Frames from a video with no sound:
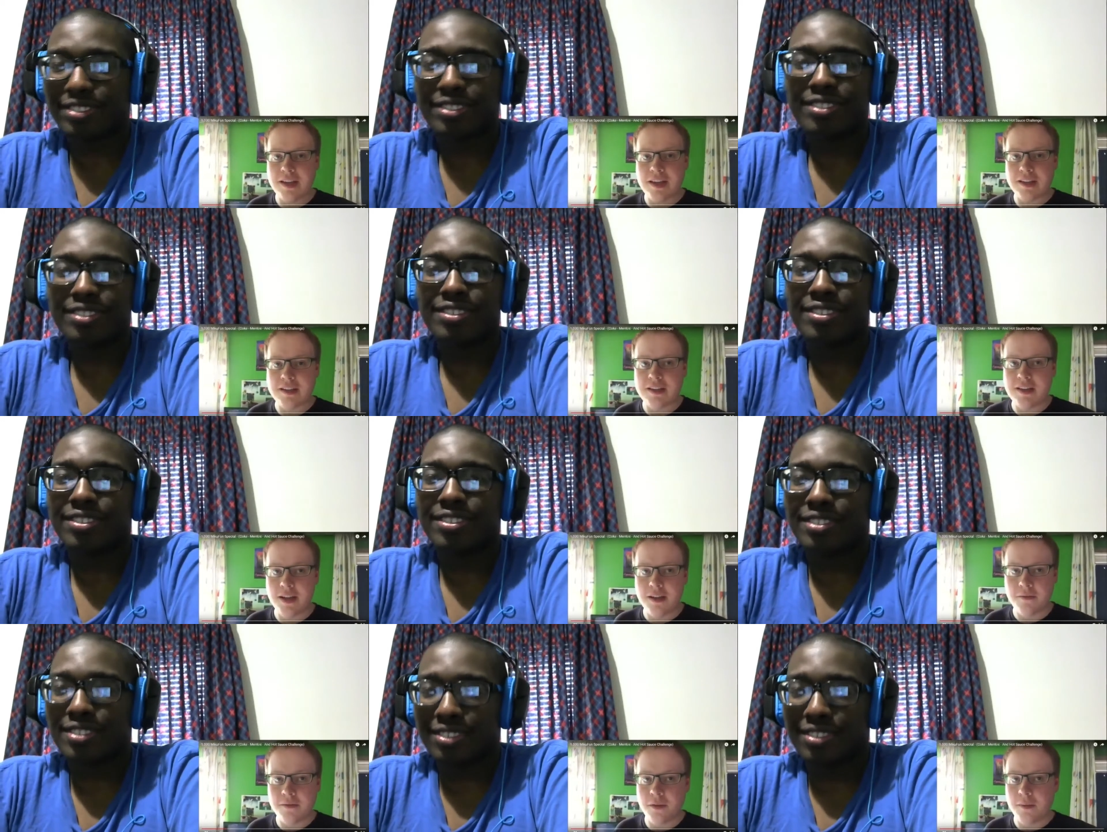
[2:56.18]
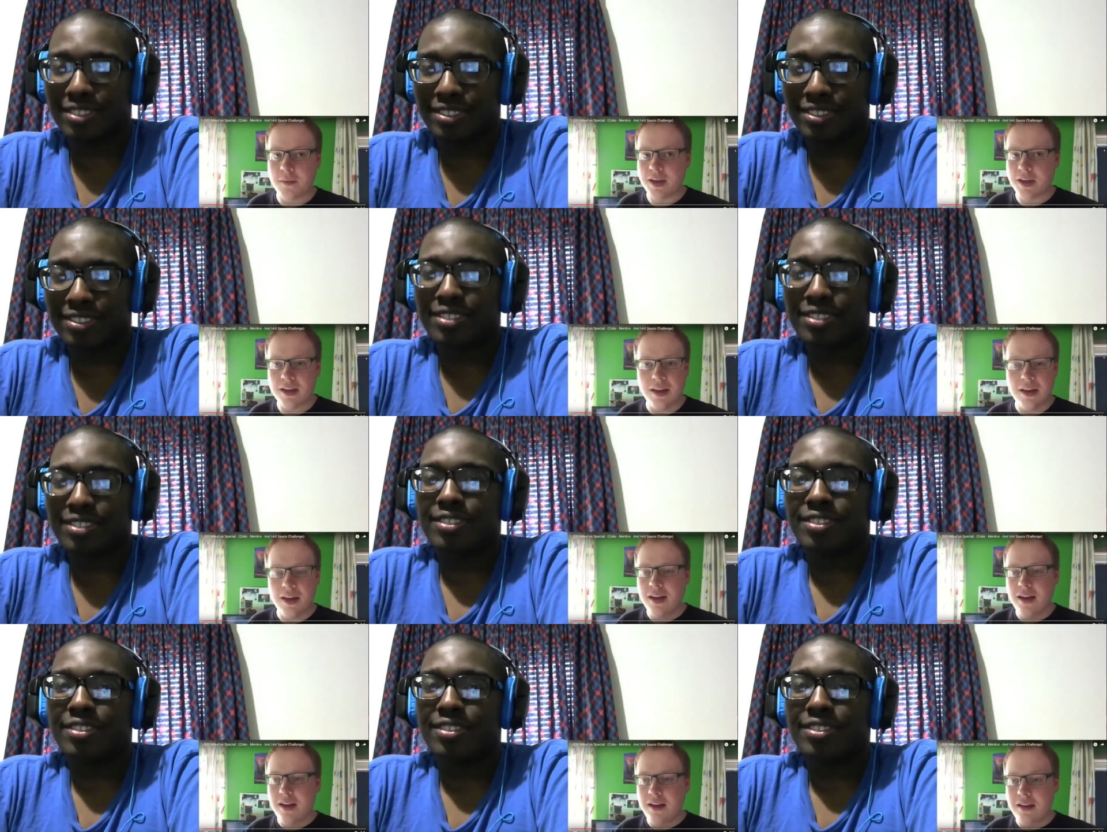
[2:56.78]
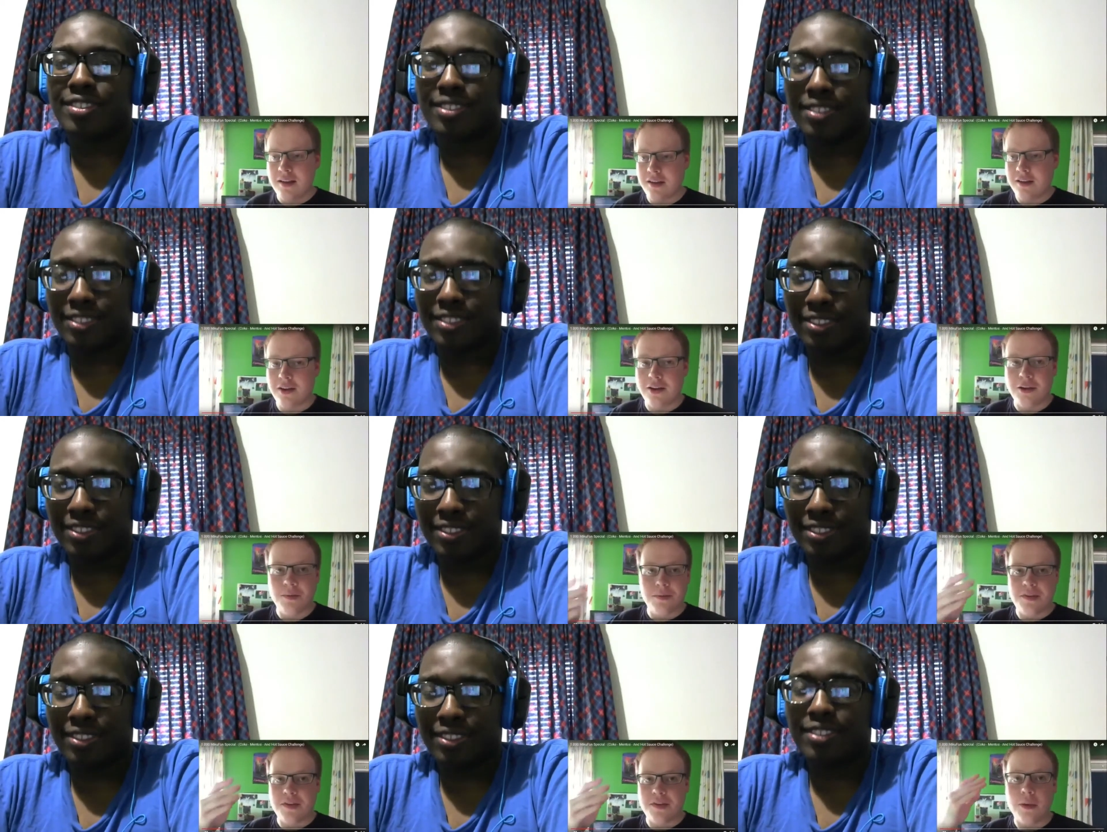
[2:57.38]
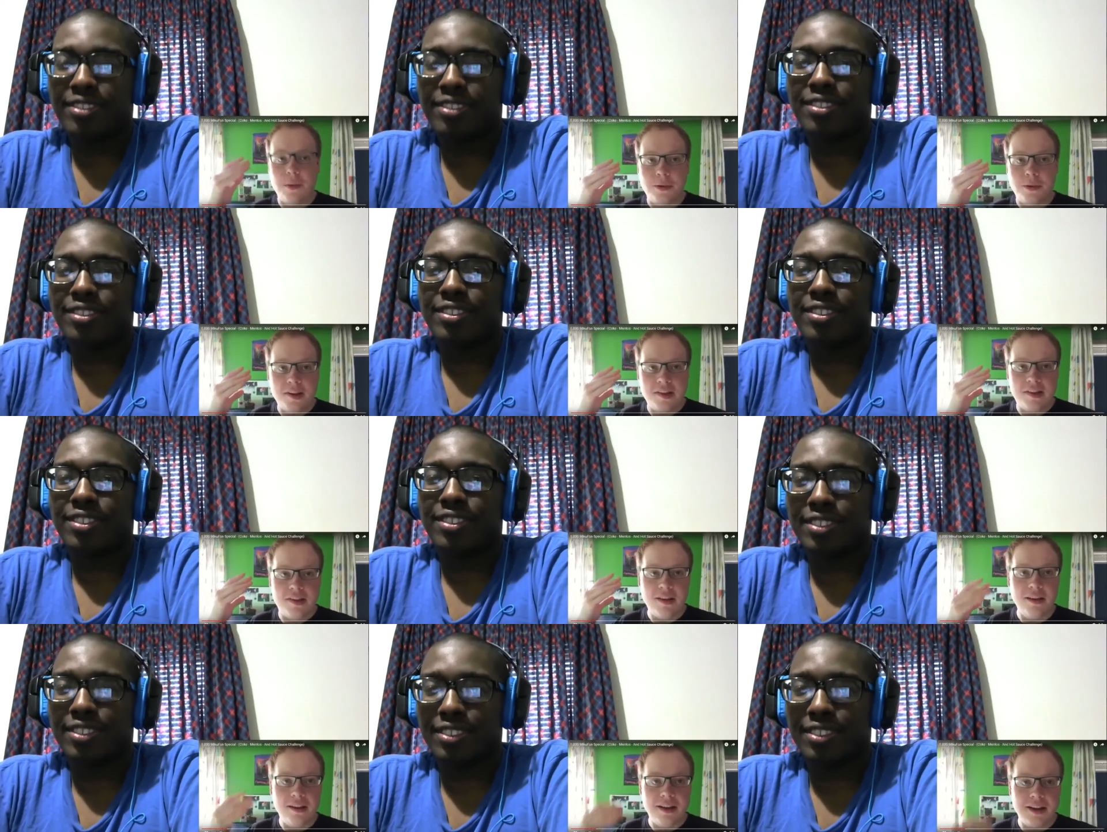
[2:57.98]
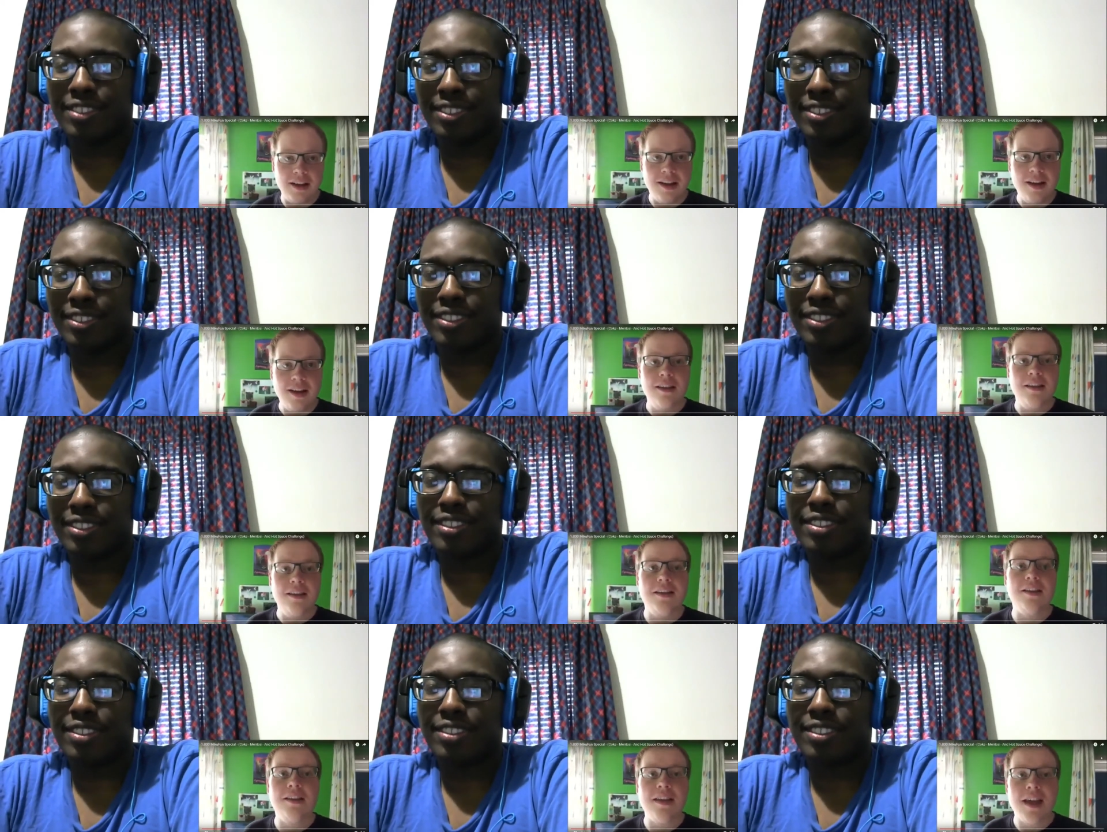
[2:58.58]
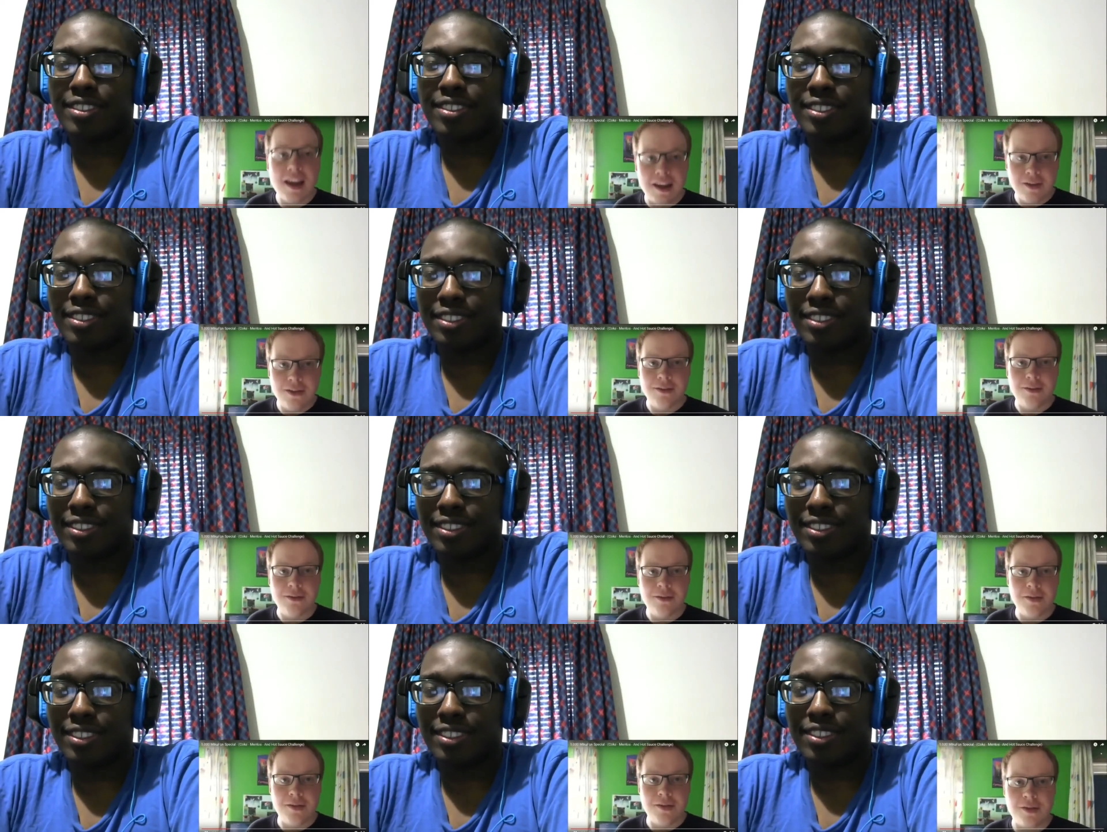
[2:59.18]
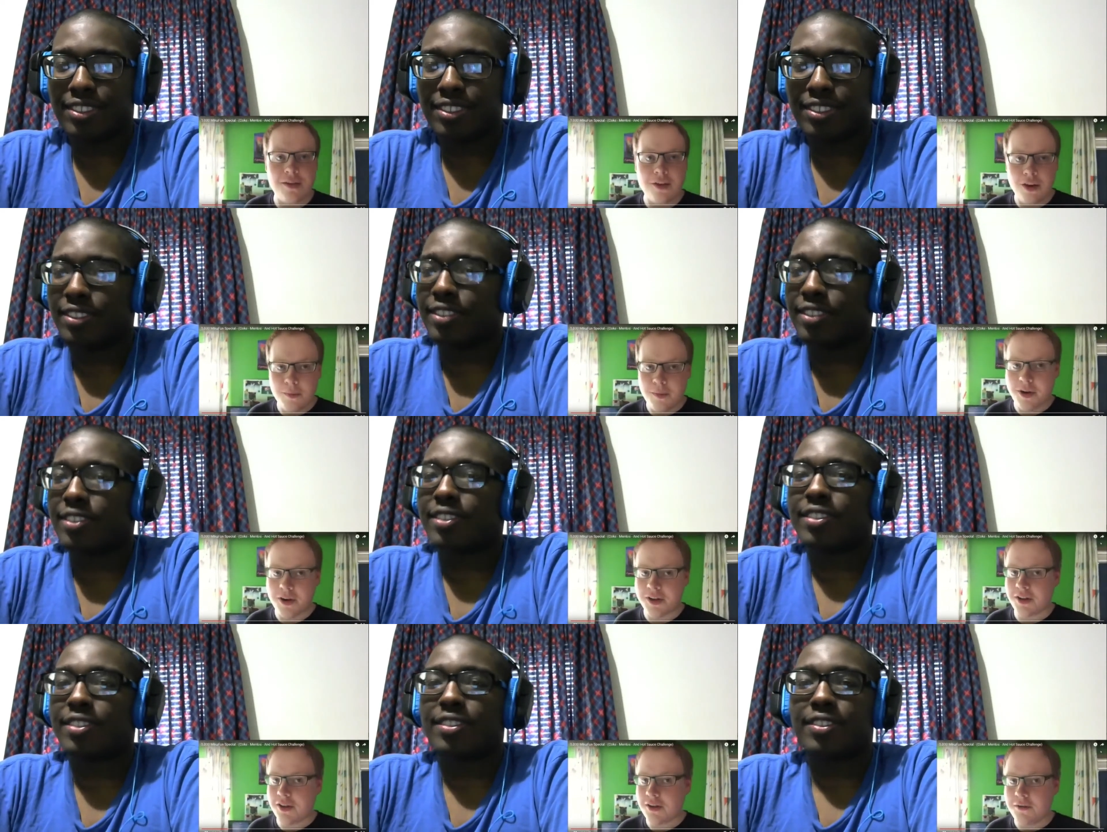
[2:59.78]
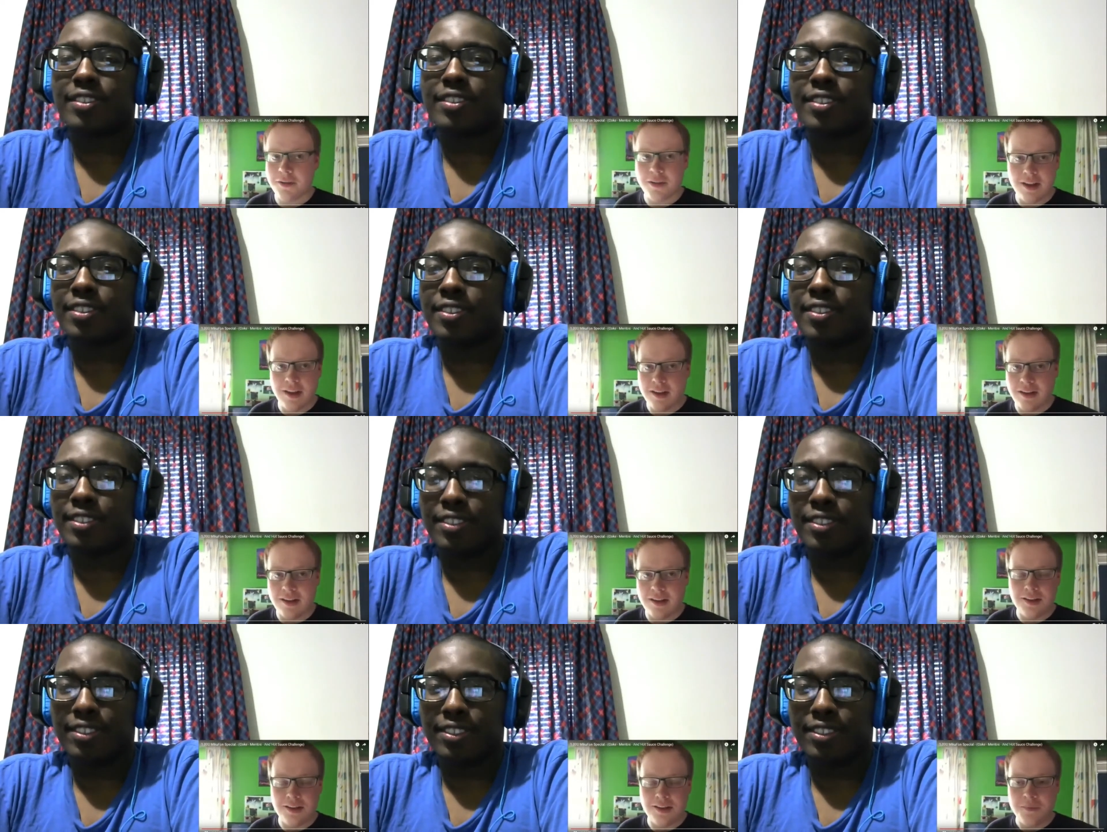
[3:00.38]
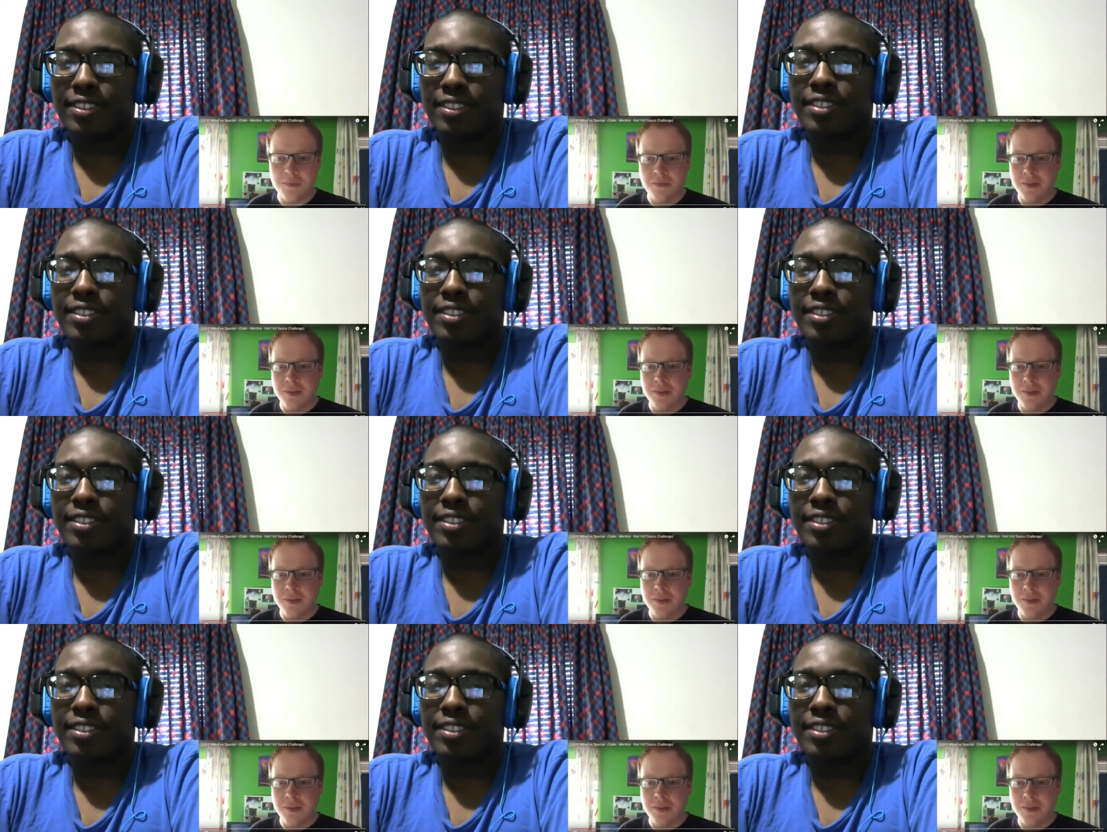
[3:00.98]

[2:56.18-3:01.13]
Speaker 1: he has done for me. So Silver Reploid C L E, thank you so much for this.